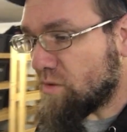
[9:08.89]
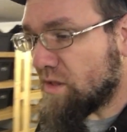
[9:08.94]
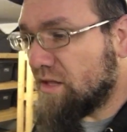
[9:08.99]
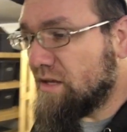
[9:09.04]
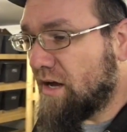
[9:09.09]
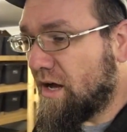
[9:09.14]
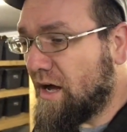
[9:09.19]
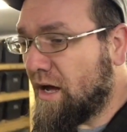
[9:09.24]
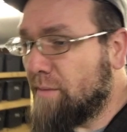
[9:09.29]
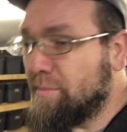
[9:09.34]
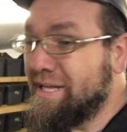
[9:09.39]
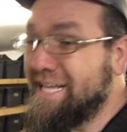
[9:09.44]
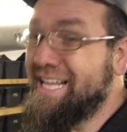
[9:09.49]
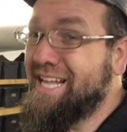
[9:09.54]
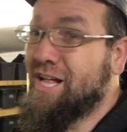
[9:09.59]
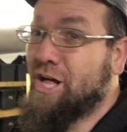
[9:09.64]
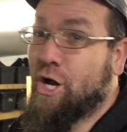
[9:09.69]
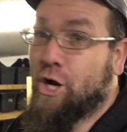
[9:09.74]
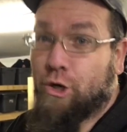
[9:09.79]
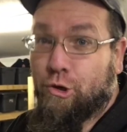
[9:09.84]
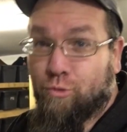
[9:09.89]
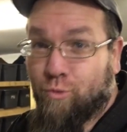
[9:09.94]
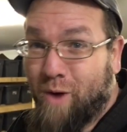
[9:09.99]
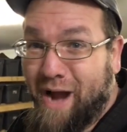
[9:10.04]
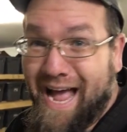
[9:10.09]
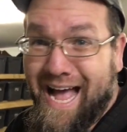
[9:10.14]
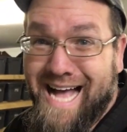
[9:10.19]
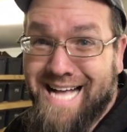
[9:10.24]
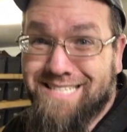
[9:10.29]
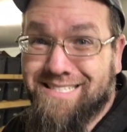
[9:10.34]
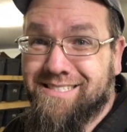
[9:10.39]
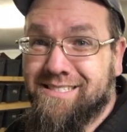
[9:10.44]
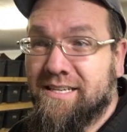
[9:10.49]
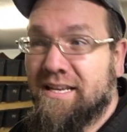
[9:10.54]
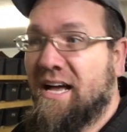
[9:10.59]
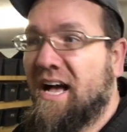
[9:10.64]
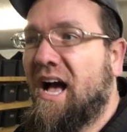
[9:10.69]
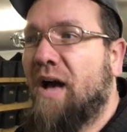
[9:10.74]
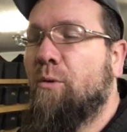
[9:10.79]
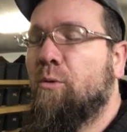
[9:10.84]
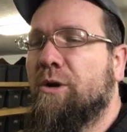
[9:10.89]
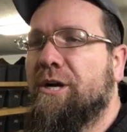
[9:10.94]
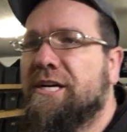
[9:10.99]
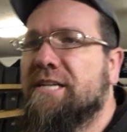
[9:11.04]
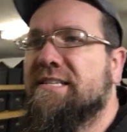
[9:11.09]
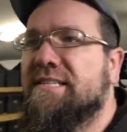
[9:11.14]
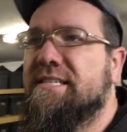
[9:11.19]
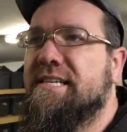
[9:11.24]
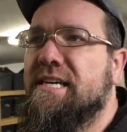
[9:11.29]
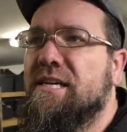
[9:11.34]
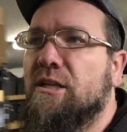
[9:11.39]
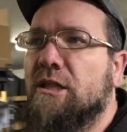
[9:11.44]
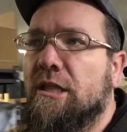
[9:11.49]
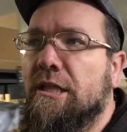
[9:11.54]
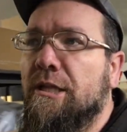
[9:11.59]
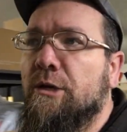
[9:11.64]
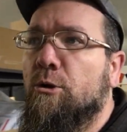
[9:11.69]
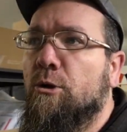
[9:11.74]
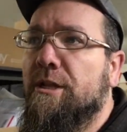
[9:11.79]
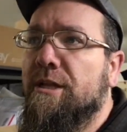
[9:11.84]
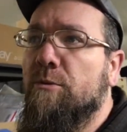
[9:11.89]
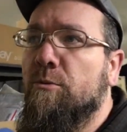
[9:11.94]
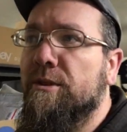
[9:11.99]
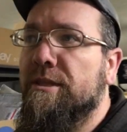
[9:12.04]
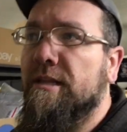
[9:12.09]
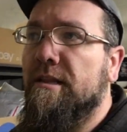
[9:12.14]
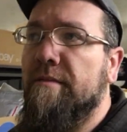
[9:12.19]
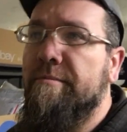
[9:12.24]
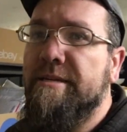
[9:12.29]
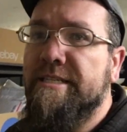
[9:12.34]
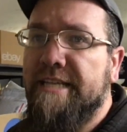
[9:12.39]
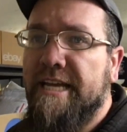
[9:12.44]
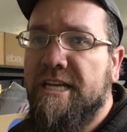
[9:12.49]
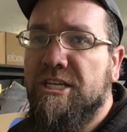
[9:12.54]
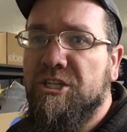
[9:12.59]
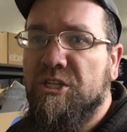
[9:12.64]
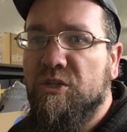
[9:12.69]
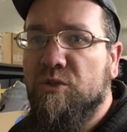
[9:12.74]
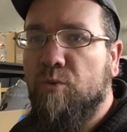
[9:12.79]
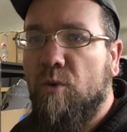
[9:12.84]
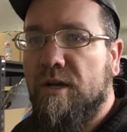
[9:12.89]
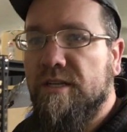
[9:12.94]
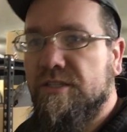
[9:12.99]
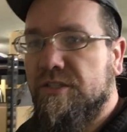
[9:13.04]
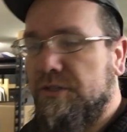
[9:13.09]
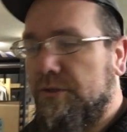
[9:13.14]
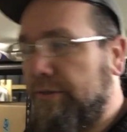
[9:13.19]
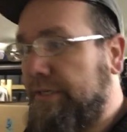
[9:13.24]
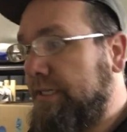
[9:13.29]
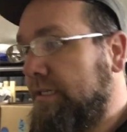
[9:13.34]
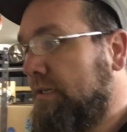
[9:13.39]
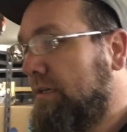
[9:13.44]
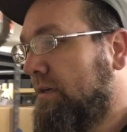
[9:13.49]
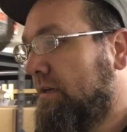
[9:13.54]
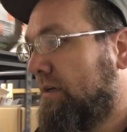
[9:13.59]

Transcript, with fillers: um, grass. I wanted to see literally what the limitations was to it.